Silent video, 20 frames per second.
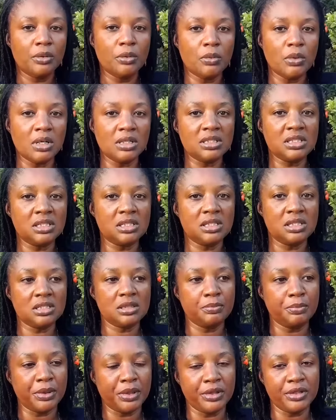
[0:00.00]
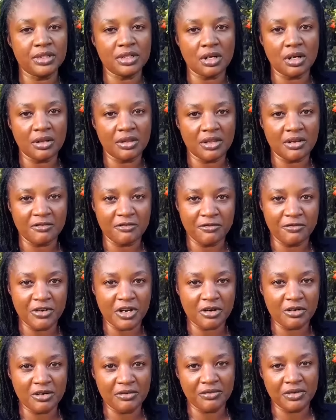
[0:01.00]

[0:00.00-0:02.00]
once it is burnt under very,